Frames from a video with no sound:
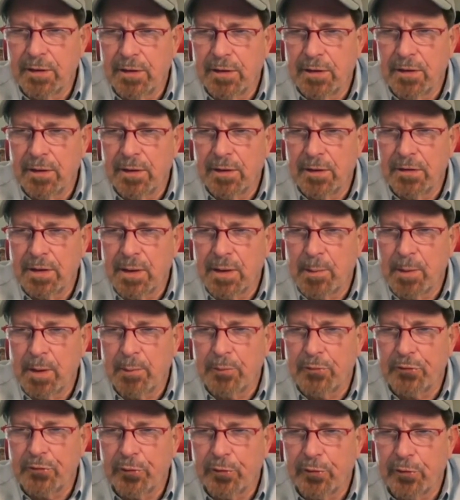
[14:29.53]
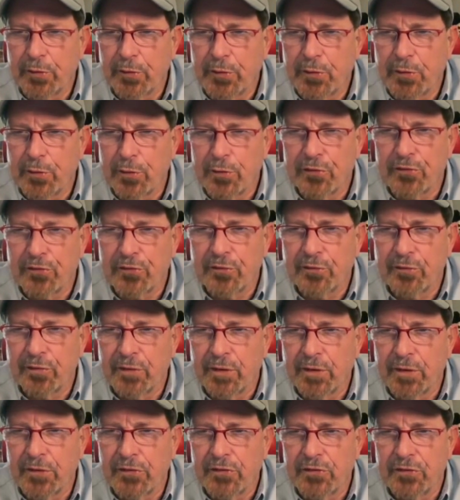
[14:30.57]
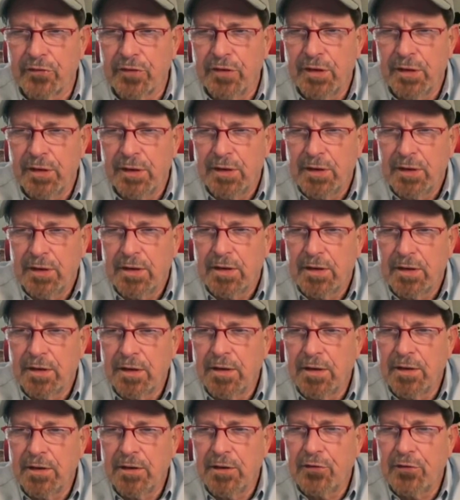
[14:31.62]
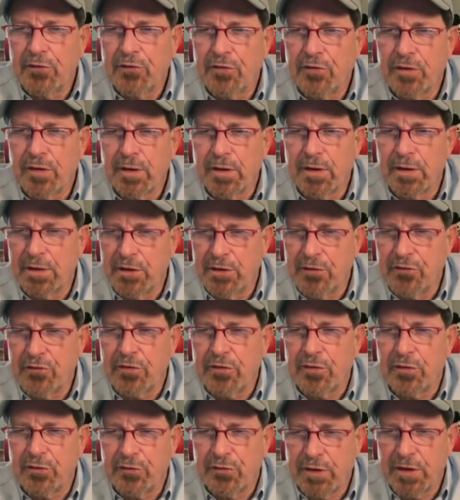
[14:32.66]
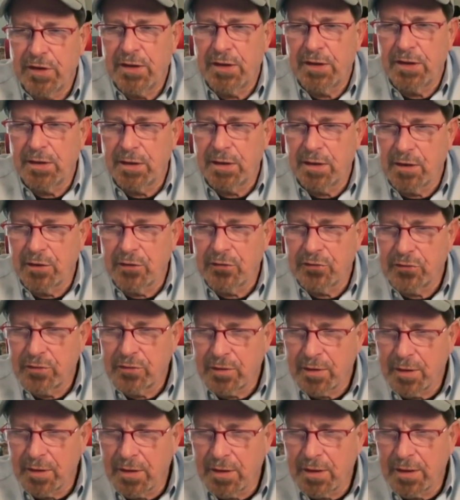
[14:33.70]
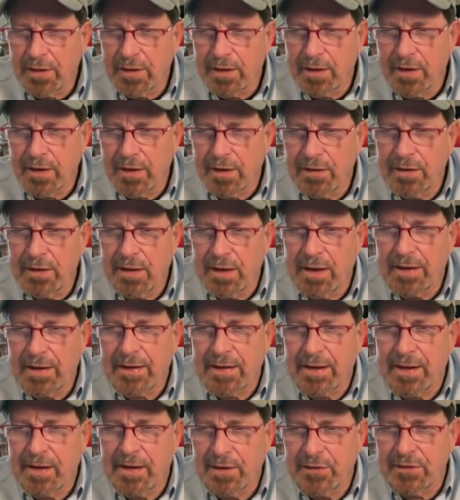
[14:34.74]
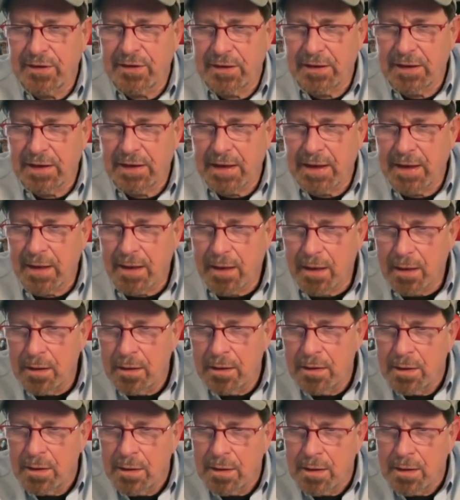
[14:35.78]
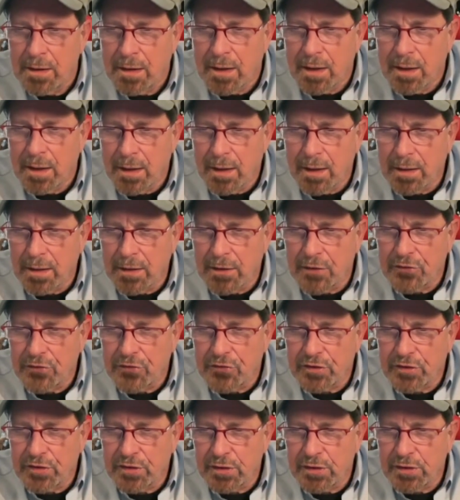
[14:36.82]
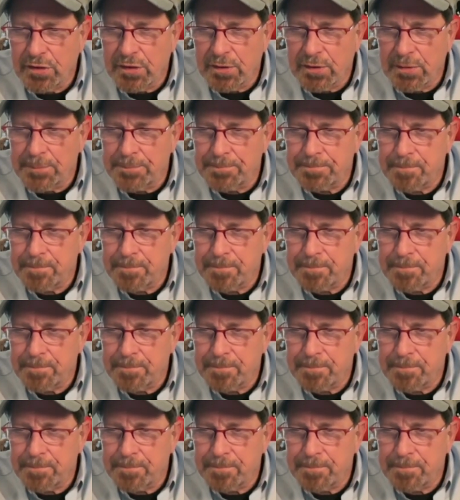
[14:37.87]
had come up during the course of this. It is entertaining. Yes, I cannot tell a lie. Let's see.